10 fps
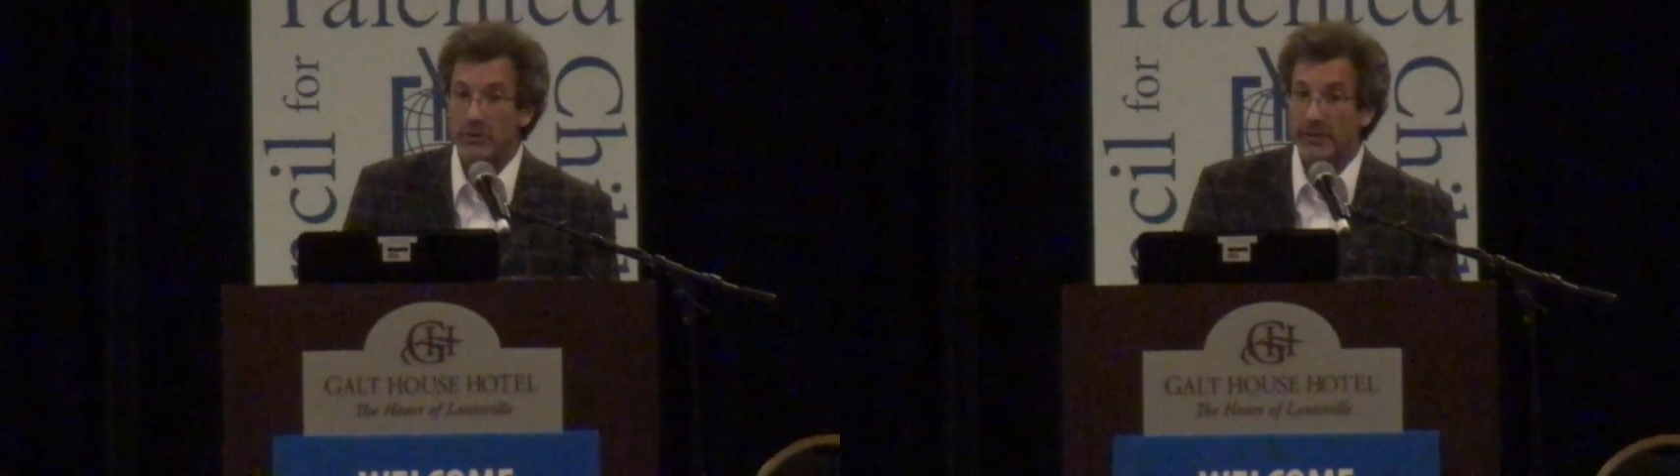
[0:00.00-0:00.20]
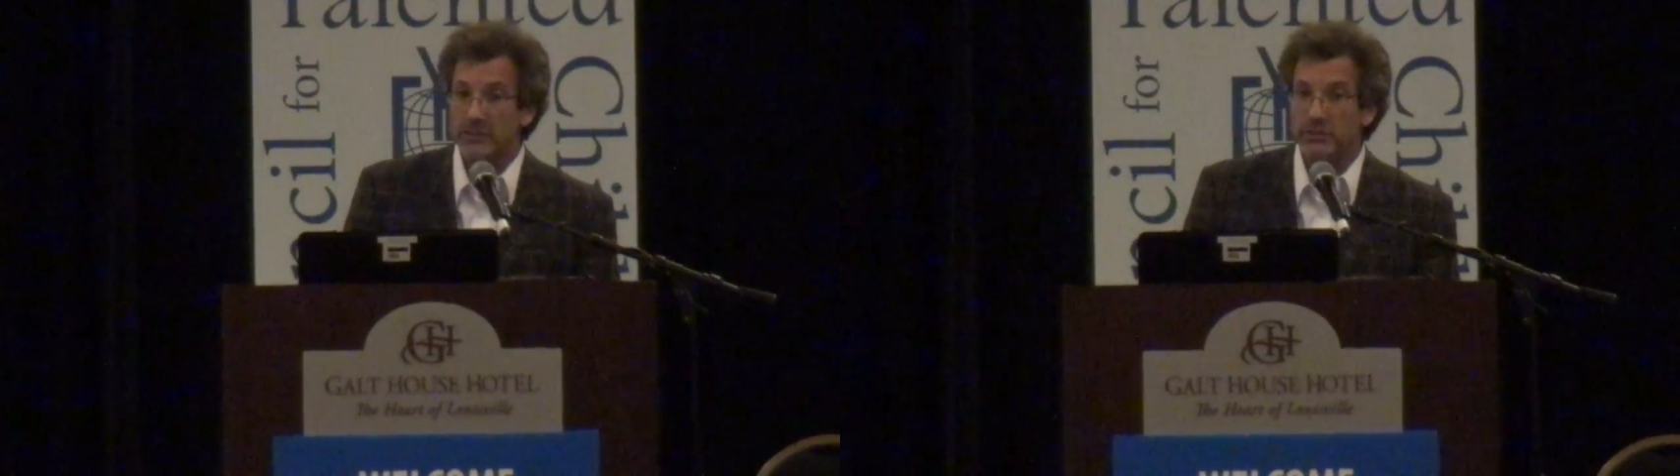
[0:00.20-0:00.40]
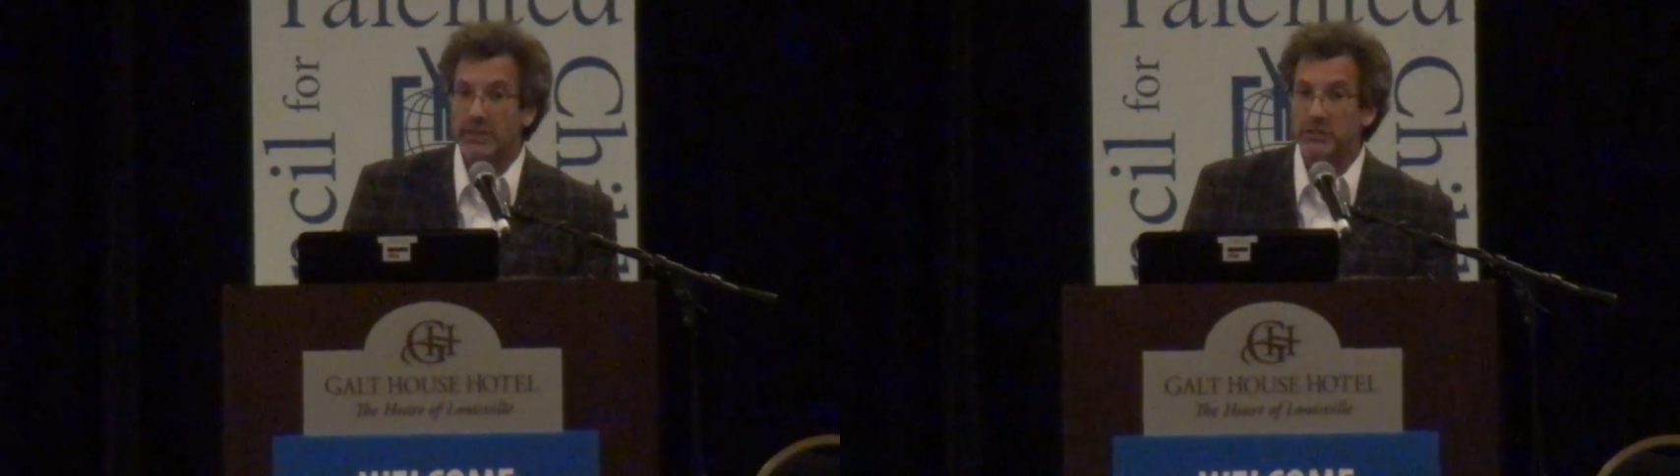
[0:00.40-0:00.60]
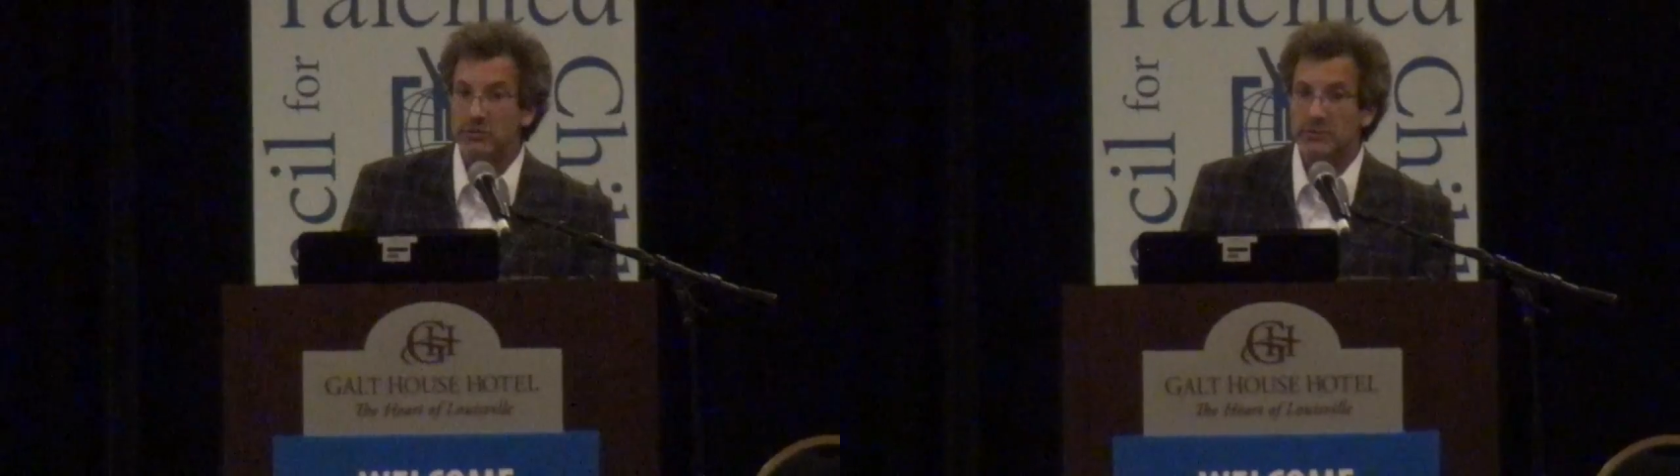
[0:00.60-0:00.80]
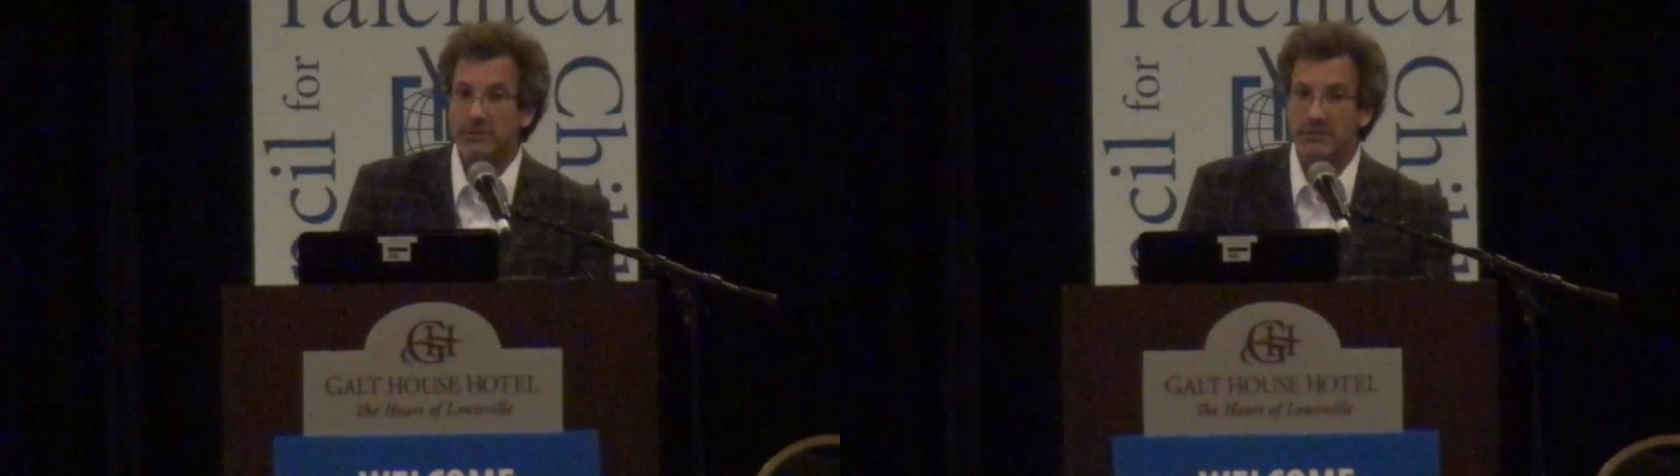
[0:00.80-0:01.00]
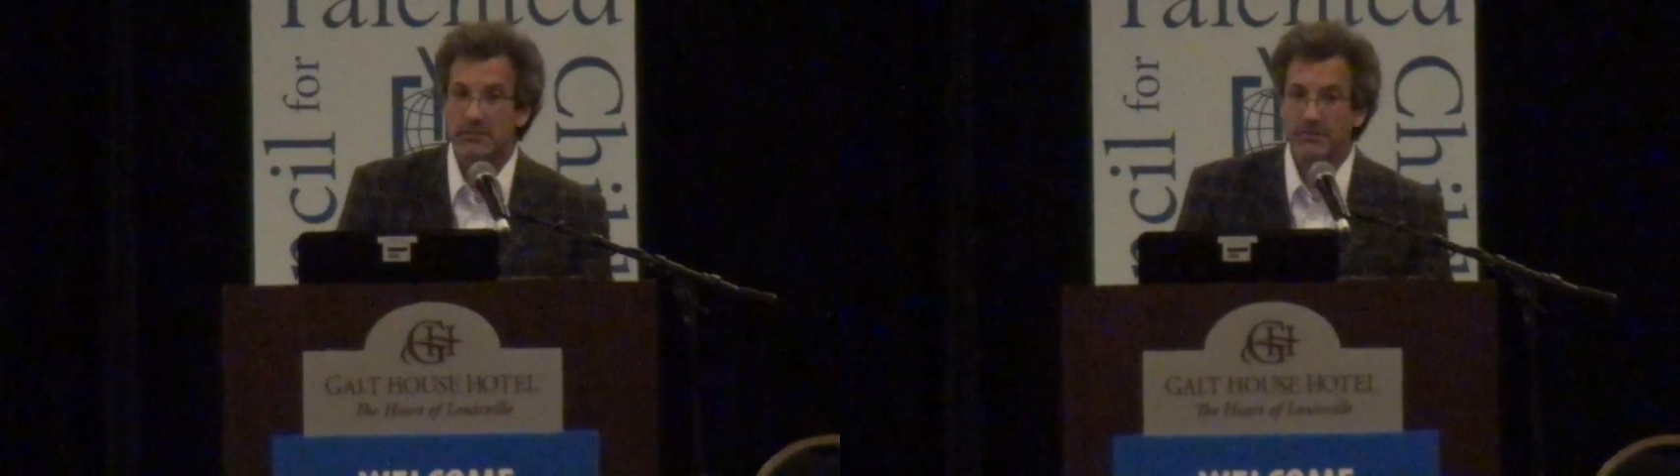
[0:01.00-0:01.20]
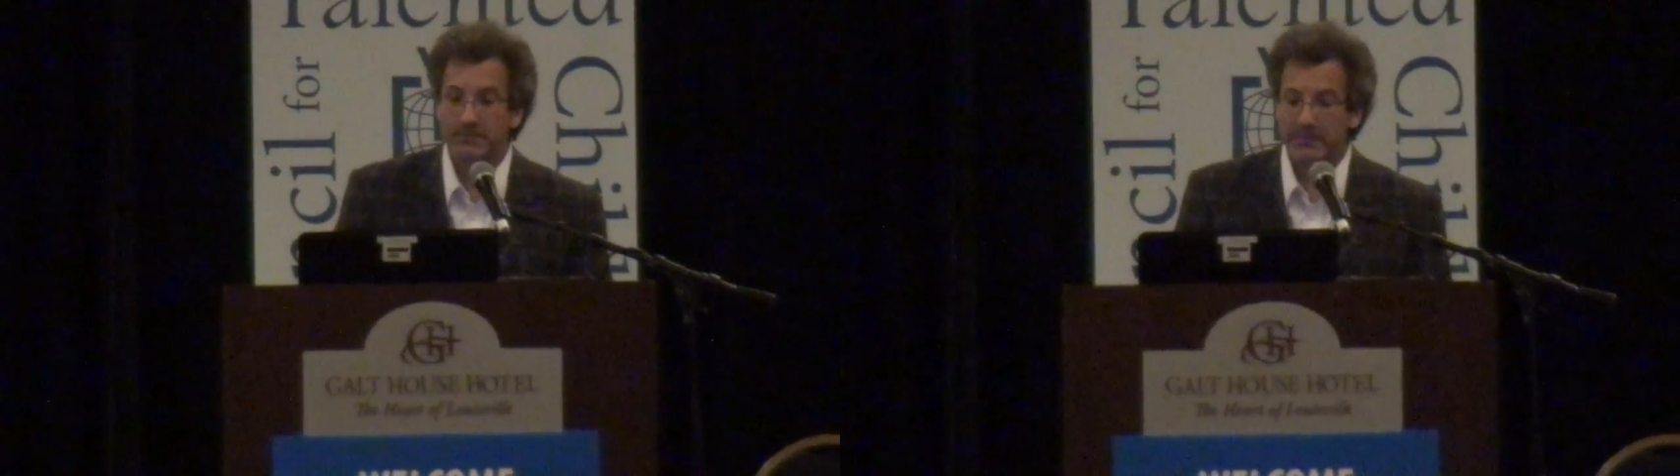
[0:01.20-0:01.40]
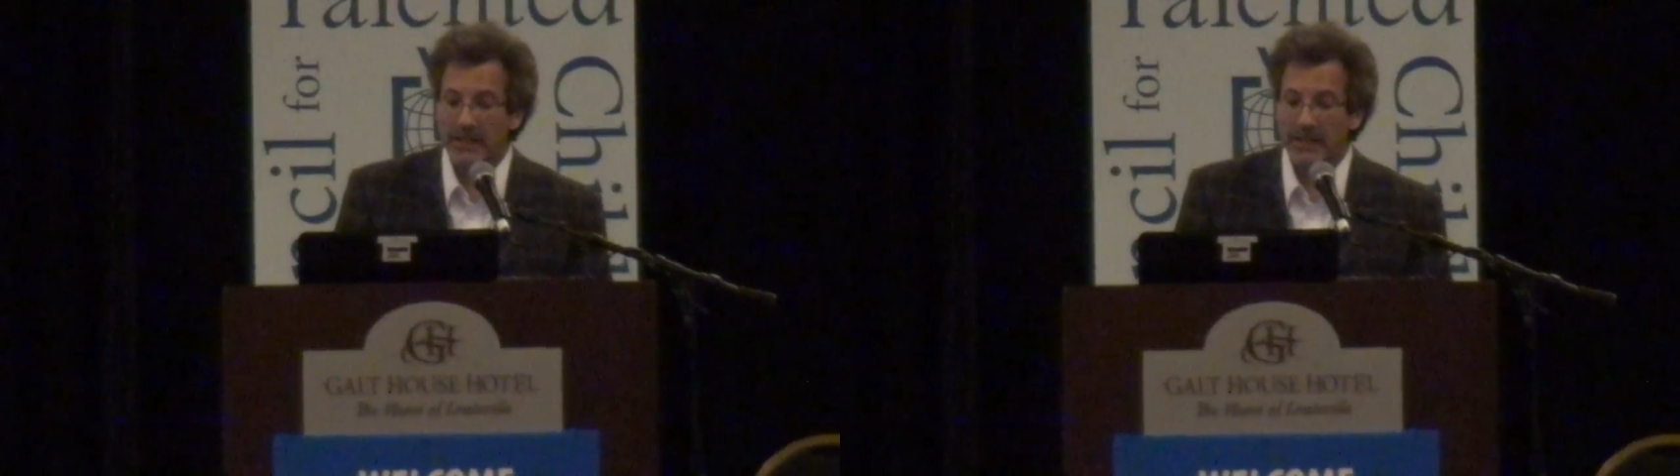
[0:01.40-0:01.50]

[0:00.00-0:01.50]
our educational system.